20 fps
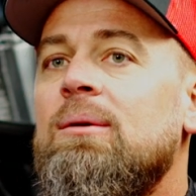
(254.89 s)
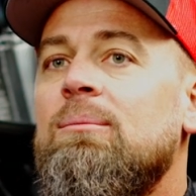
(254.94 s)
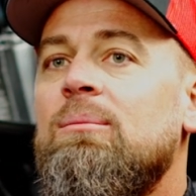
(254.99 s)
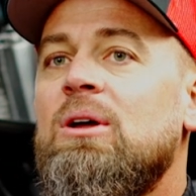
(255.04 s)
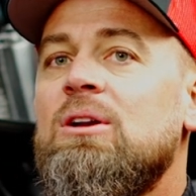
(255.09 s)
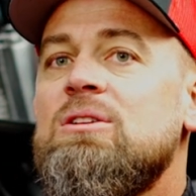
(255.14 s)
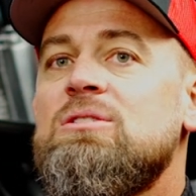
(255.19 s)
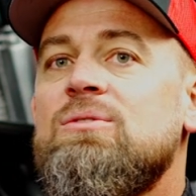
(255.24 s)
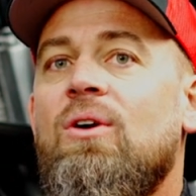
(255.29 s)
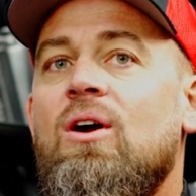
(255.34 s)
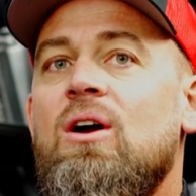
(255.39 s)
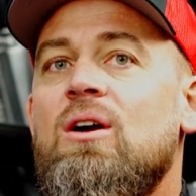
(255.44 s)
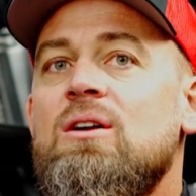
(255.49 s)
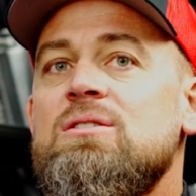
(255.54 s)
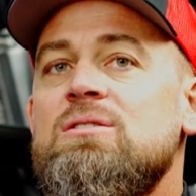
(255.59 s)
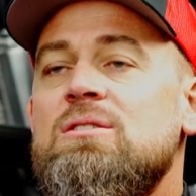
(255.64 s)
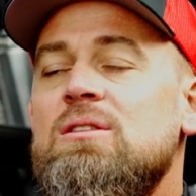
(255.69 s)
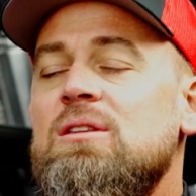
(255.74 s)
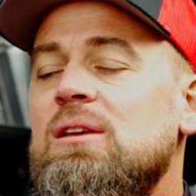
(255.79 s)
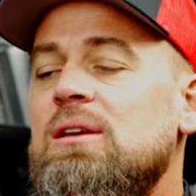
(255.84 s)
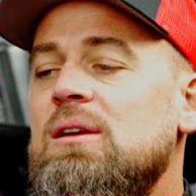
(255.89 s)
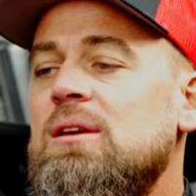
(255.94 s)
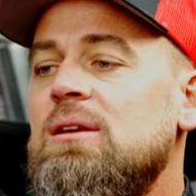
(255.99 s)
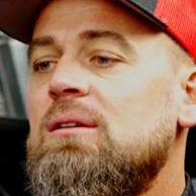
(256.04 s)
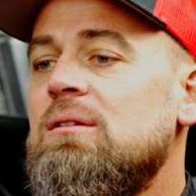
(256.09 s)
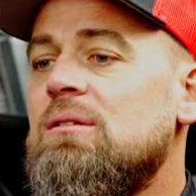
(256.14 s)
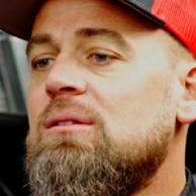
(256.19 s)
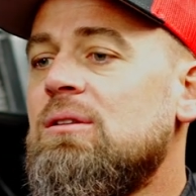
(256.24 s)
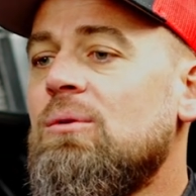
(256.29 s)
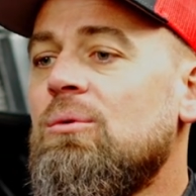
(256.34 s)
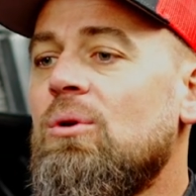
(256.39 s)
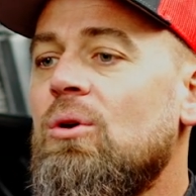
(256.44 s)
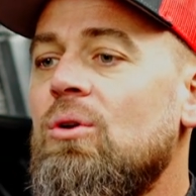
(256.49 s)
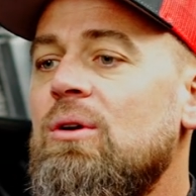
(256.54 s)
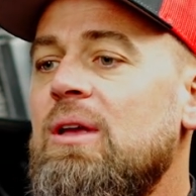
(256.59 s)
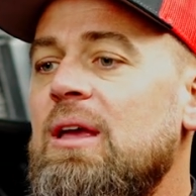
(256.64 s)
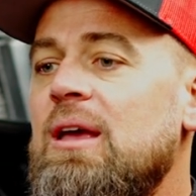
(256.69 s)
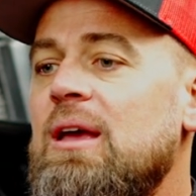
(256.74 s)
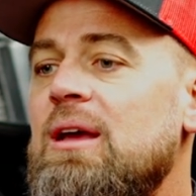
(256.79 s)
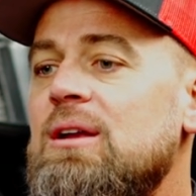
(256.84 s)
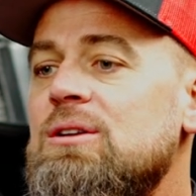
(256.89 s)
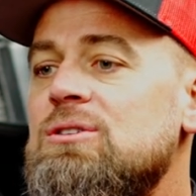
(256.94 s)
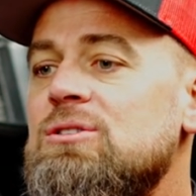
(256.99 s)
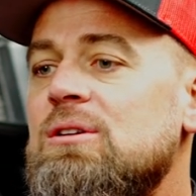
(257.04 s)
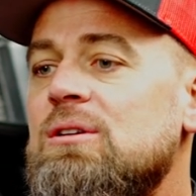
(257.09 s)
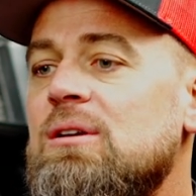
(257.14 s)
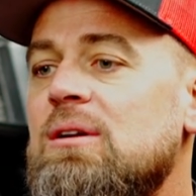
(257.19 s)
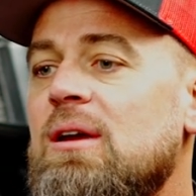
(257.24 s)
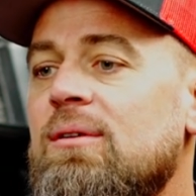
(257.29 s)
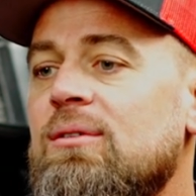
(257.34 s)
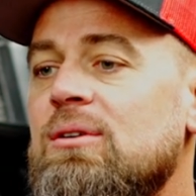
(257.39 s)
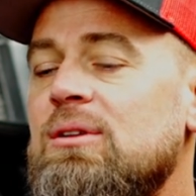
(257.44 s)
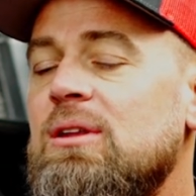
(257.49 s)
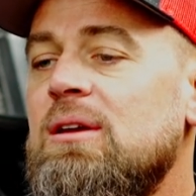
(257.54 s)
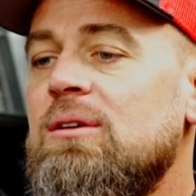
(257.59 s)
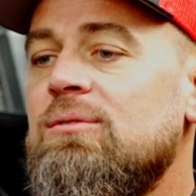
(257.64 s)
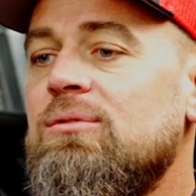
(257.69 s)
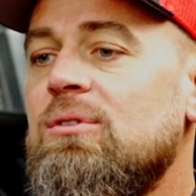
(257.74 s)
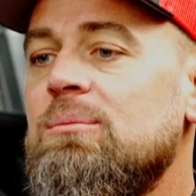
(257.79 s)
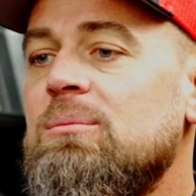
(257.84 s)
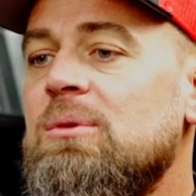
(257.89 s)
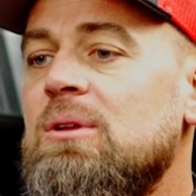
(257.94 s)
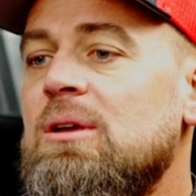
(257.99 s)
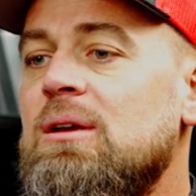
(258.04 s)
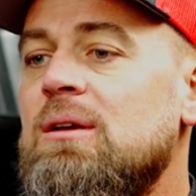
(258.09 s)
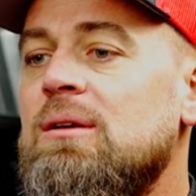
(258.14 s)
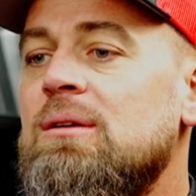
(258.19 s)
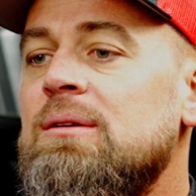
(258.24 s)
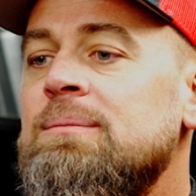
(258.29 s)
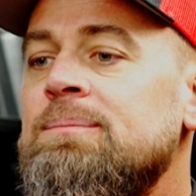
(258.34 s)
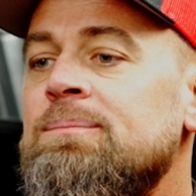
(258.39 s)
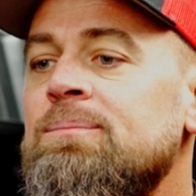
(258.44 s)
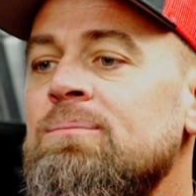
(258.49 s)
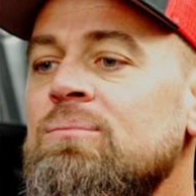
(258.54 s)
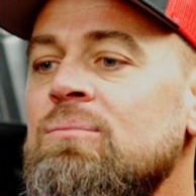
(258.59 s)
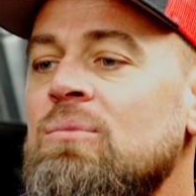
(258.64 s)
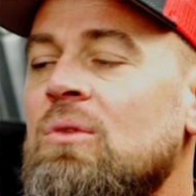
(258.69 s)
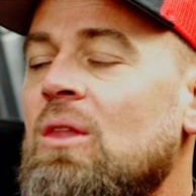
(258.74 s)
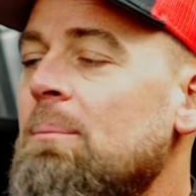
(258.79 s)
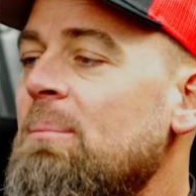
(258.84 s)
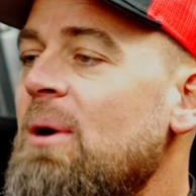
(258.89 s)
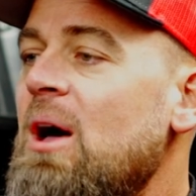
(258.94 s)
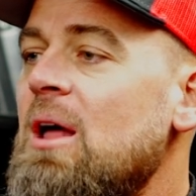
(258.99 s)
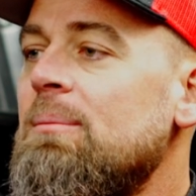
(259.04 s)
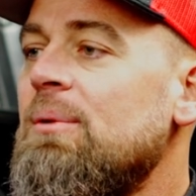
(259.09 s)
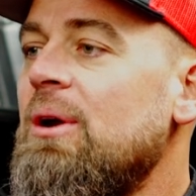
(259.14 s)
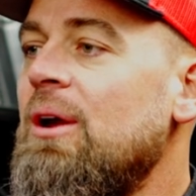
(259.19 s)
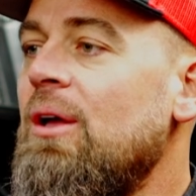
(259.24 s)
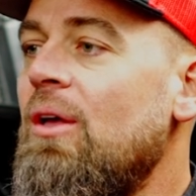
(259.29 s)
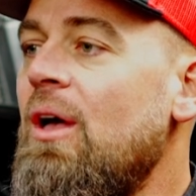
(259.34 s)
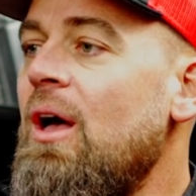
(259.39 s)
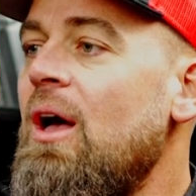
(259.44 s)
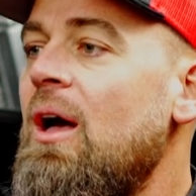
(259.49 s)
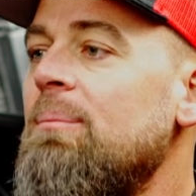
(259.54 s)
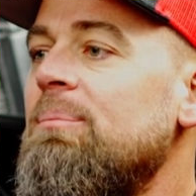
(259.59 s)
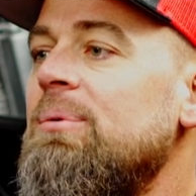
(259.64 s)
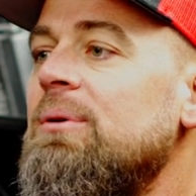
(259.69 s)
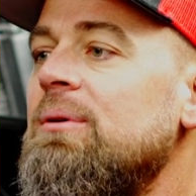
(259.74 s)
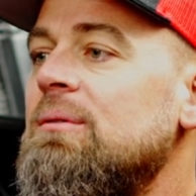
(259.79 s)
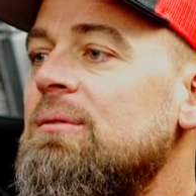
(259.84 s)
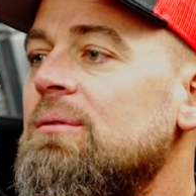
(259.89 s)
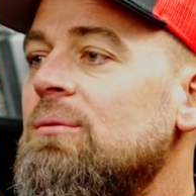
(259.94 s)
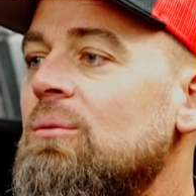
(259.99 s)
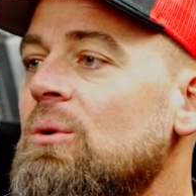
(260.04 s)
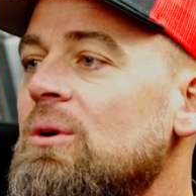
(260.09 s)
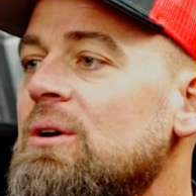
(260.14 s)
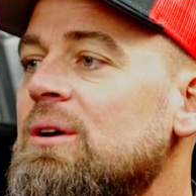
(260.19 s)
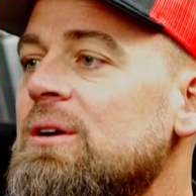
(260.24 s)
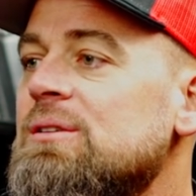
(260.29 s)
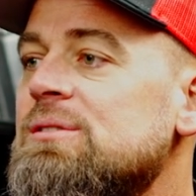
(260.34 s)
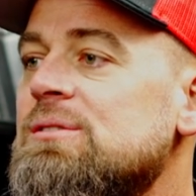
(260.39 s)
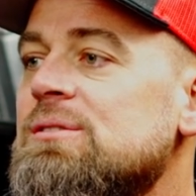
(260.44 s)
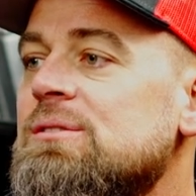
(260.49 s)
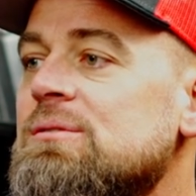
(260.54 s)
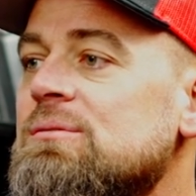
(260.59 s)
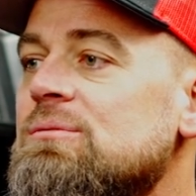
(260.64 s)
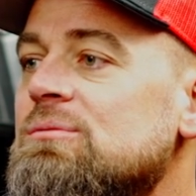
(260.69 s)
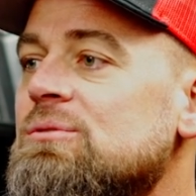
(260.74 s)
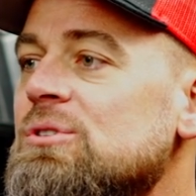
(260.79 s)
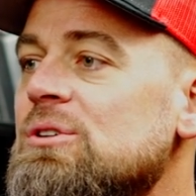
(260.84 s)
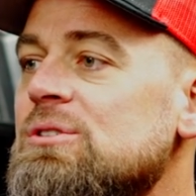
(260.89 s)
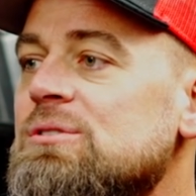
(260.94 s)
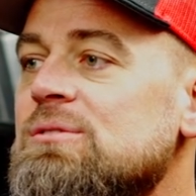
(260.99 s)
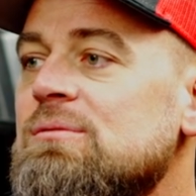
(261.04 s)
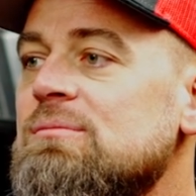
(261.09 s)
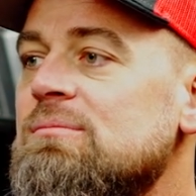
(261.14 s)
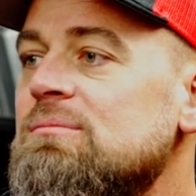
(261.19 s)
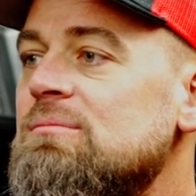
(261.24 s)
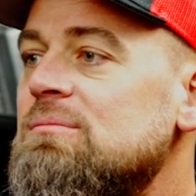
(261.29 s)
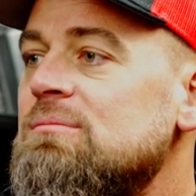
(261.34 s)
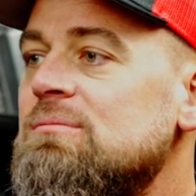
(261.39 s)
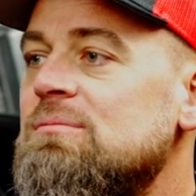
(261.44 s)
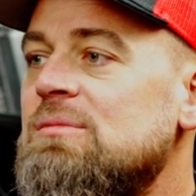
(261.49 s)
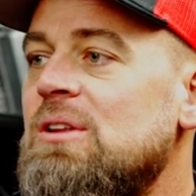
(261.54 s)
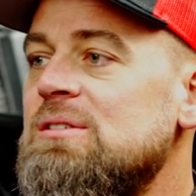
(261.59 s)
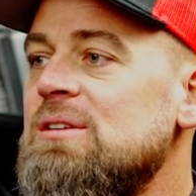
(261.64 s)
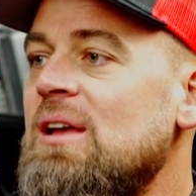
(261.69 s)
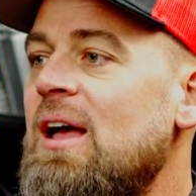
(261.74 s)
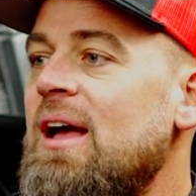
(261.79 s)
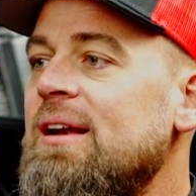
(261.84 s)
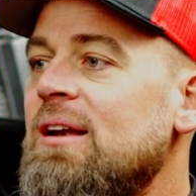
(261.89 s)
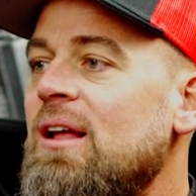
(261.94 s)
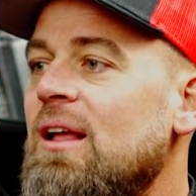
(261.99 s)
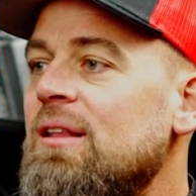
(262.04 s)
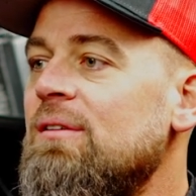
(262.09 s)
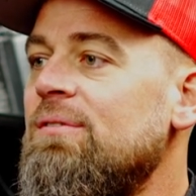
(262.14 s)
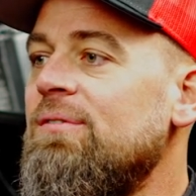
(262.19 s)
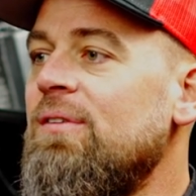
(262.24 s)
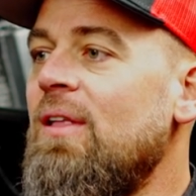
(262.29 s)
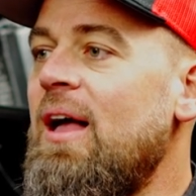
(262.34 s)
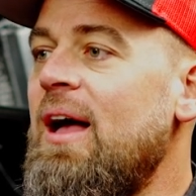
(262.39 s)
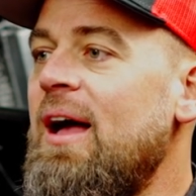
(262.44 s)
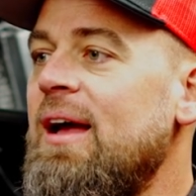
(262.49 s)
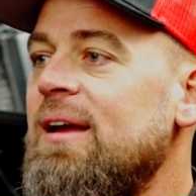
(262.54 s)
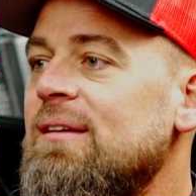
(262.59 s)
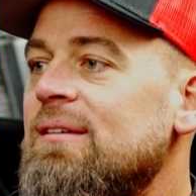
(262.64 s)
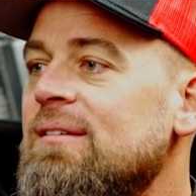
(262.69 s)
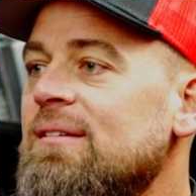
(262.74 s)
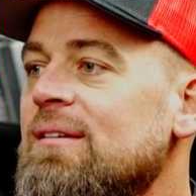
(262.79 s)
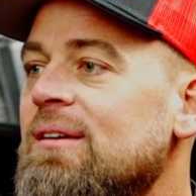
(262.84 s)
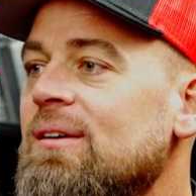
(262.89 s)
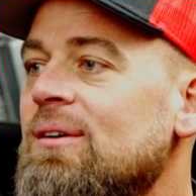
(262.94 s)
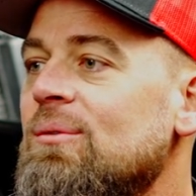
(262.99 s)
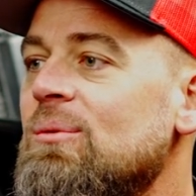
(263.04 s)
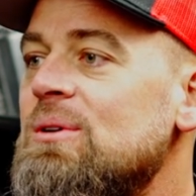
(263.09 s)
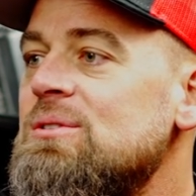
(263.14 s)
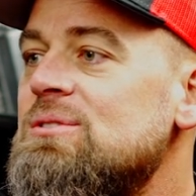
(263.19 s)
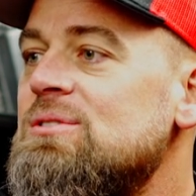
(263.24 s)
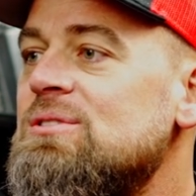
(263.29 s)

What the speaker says: But as far as the roll cage and everything from the bottom rail up was just designed on the fly. We'd